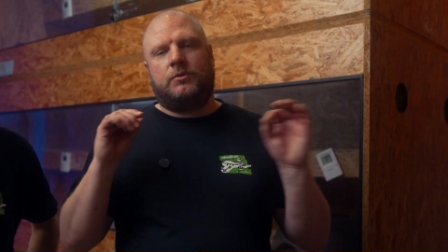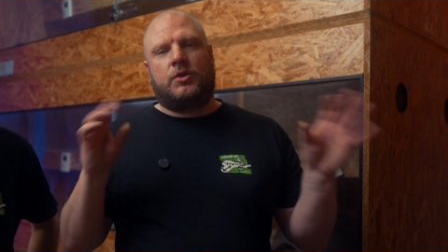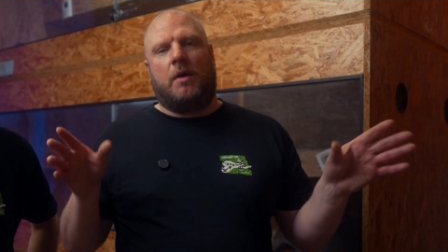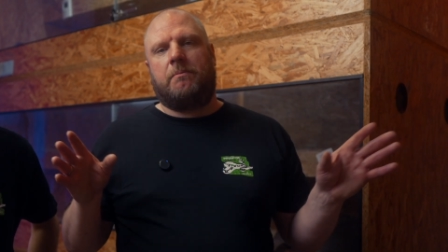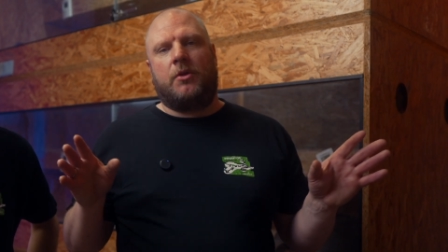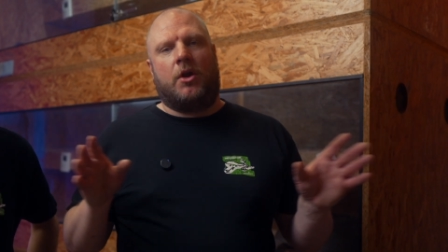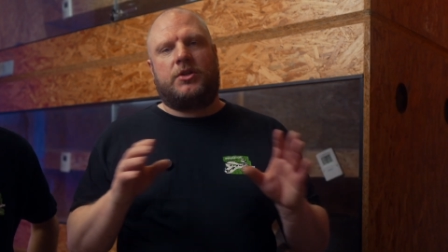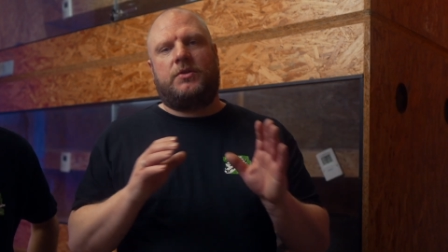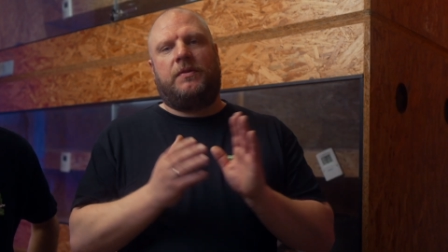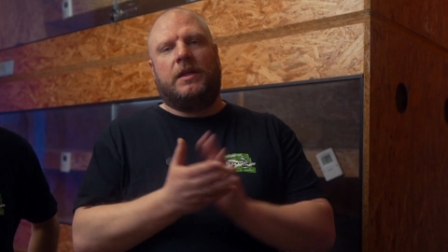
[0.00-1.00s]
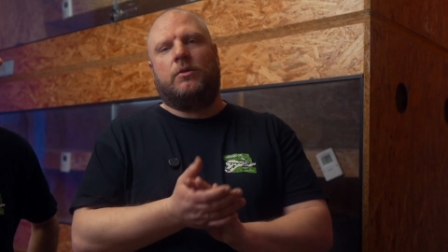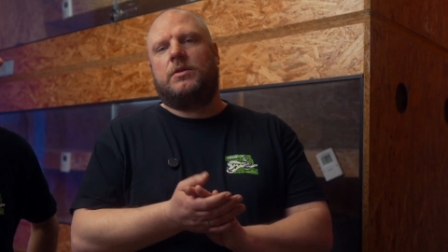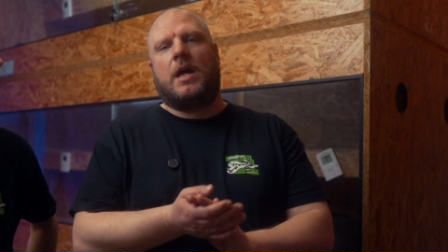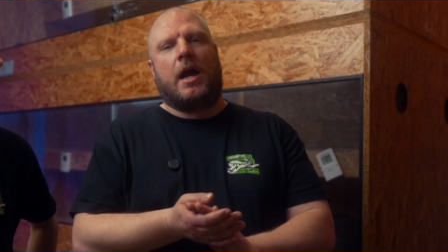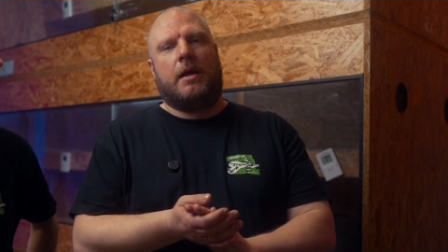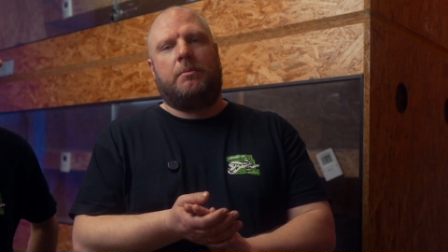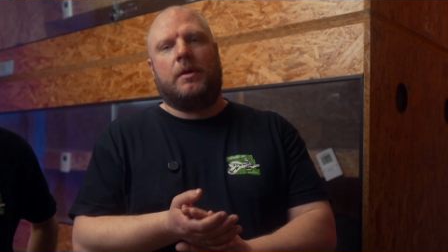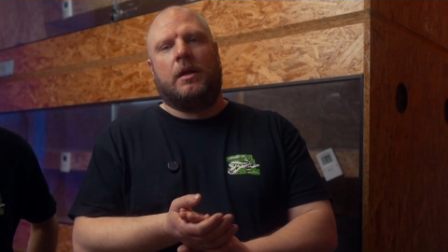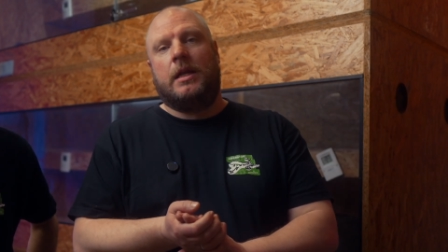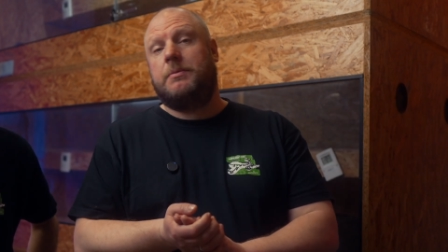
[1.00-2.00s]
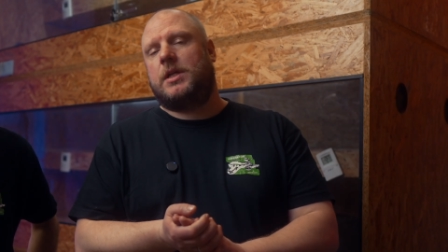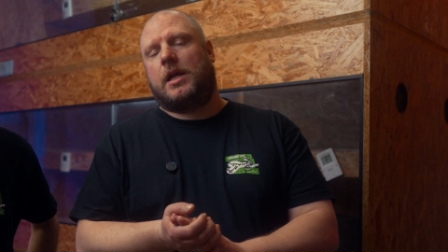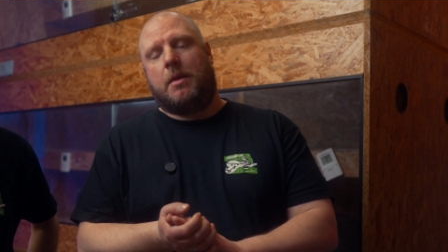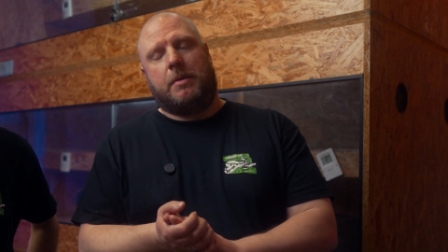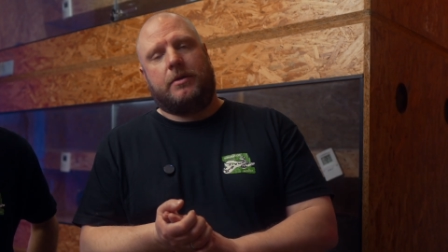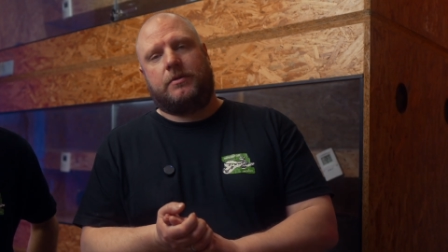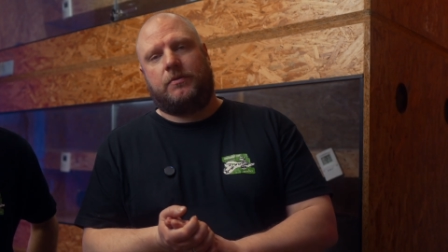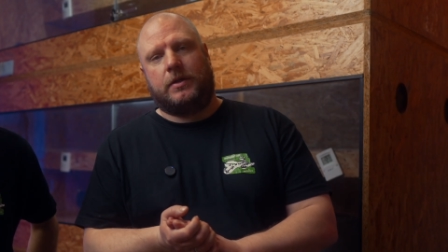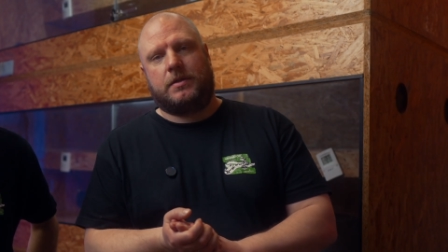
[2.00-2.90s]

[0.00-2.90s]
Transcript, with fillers: top-notch phenotype uh, lipstick albinos, for